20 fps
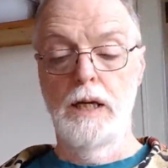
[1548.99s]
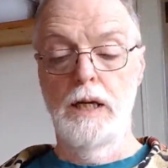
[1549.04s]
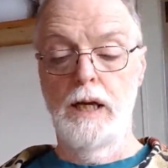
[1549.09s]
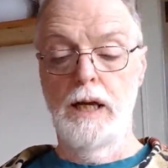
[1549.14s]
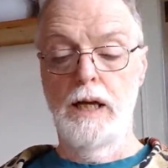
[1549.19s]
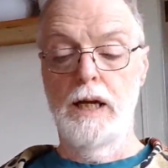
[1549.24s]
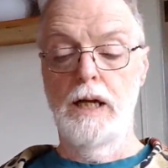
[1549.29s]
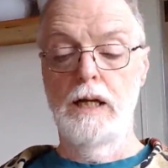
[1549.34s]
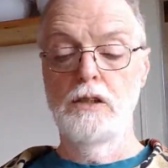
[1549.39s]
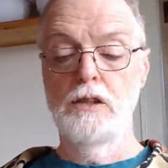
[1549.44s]

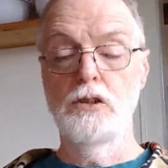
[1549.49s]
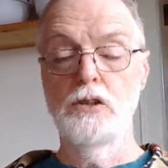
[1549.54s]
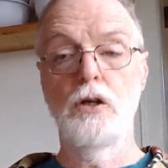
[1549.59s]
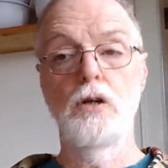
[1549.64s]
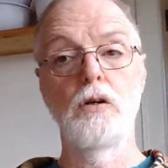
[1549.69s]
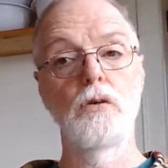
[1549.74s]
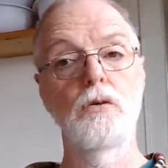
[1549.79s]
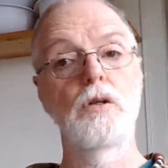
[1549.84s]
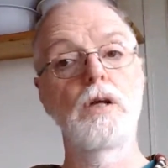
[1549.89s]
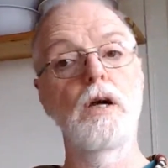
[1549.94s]
And
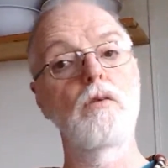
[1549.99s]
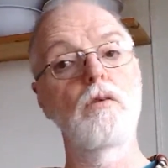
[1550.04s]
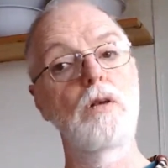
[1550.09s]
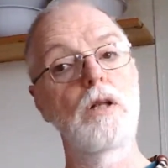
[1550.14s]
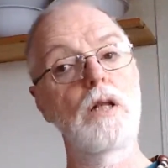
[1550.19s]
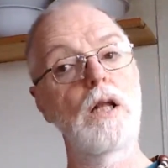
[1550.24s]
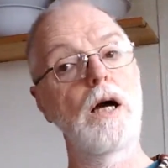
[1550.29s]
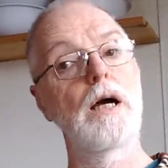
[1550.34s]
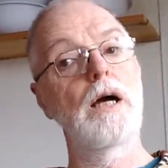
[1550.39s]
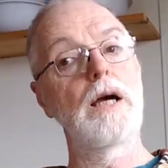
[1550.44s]
so they're
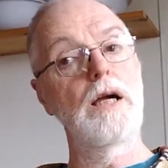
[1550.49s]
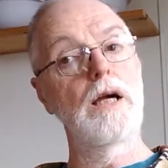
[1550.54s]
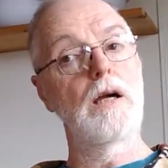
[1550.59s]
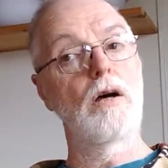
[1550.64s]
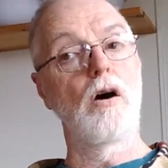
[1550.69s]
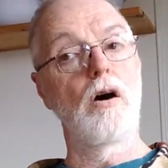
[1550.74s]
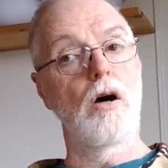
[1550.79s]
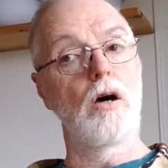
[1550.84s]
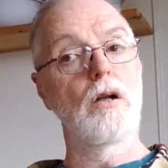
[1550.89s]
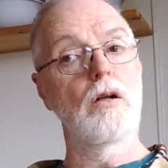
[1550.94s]
relying
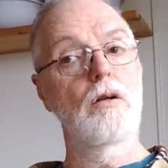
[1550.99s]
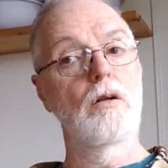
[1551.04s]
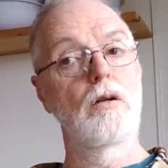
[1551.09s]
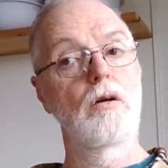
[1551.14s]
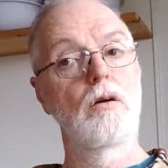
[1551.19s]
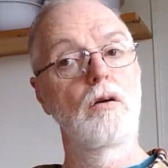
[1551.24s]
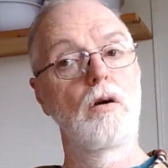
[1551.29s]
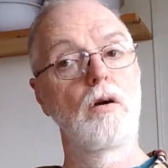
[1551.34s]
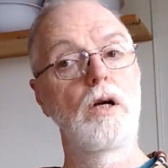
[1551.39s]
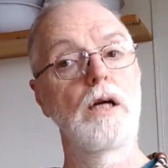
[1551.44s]
on
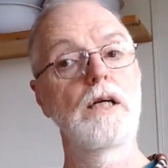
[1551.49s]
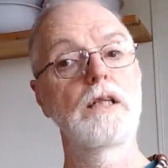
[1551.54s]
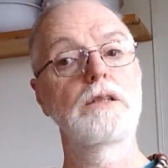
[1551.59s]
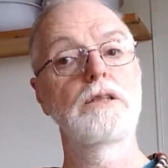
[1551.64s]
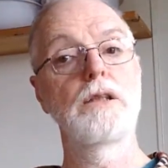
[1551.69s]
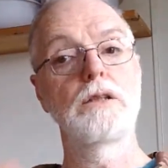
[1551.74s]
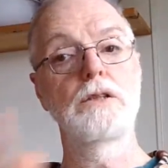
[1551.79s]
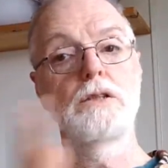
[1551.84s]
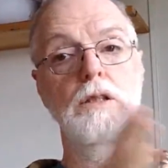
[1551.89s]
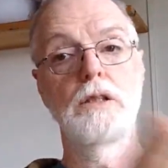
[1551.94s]

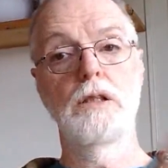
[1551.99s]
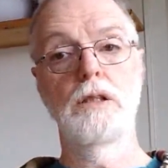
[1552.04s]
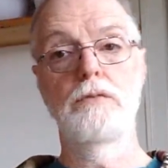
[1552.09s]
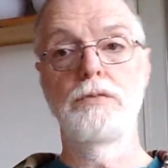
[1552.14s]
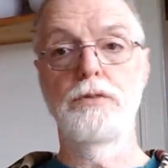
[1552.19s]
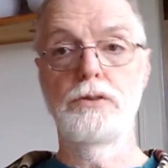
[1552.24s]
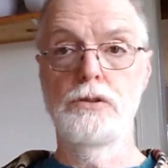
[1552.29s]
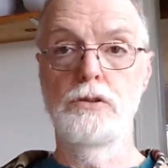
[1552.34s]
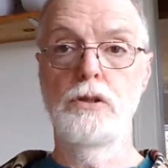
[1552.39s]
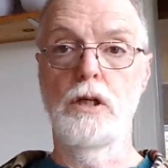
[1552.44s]
existing
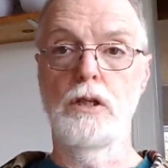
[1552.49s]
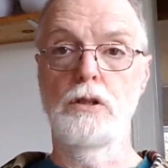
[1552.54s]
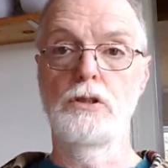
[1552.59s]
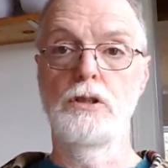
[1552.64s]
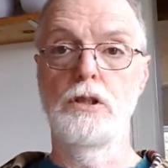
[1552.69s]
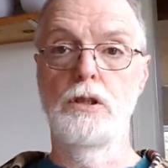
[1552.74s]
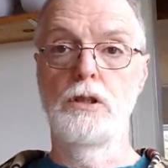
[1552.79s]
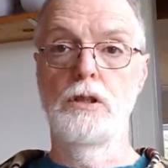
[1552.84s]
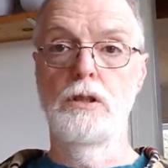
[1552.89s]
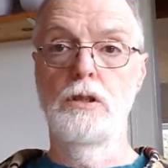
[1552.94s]

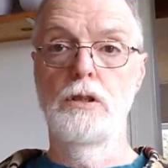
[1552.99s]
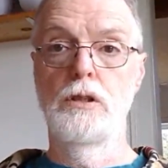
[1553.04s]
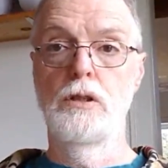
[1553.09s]
infrastructure